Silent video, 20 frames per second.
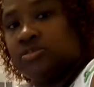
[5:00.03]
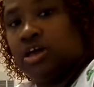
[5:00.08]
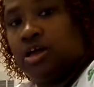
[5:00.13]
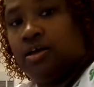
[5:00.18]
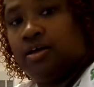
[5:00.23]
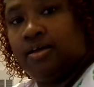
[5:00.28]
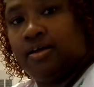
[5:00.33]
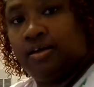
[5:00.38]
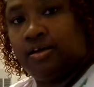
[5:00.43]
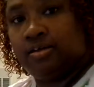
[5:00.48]

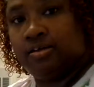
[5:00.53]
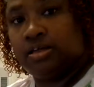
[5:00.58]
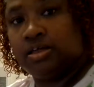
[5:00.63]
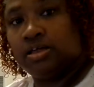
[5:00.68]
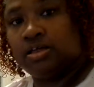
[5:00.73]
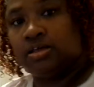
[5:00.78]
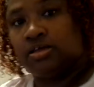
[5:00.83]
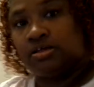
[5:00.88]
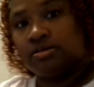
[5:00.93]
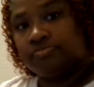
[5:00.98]
Uh,
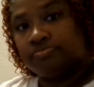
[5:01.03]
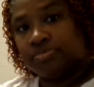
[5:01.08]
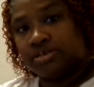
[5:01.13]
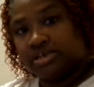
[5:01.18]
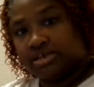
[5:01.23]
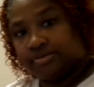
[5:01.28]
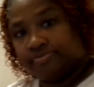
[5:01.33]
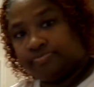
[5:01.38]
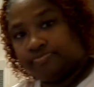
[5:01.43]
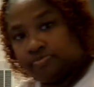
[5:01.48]

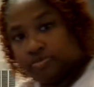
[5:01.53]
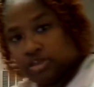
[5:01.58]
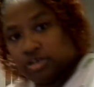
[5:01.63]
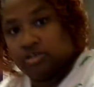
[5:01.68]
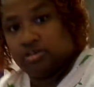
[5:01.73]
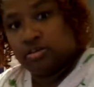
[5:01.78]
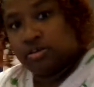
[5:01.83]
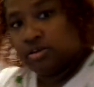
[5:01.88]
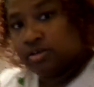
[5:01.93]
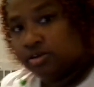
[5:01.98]
but
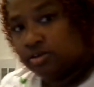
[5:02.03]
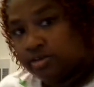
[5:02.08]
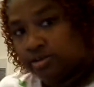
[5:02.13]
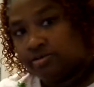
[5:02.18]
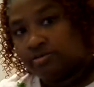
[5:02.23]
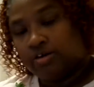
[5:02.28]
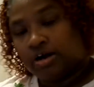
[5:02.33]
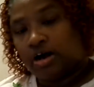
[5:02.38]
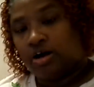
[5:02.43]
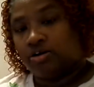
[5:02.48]

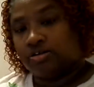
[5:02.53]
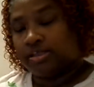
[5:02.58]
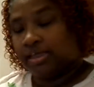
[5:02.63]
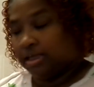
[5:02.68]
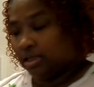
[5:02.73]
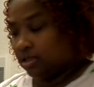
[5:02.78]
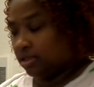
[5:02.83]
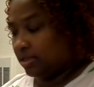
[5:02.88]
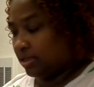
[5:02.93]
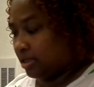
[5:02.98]
you all
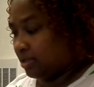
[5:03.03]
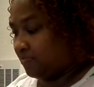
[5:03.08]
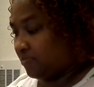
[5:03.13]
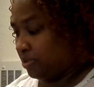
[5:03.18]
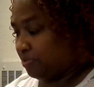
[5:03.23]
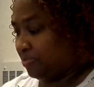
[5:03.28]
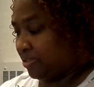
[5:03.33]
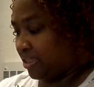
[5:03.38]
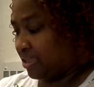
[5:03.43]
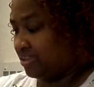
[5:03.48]
have a
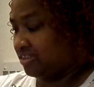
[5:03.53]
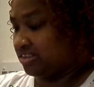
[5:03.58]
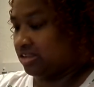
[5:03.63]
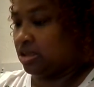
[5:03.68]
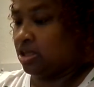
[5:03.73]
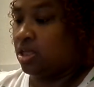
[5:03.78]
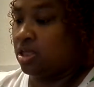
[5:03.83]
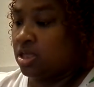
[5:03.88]
blessed.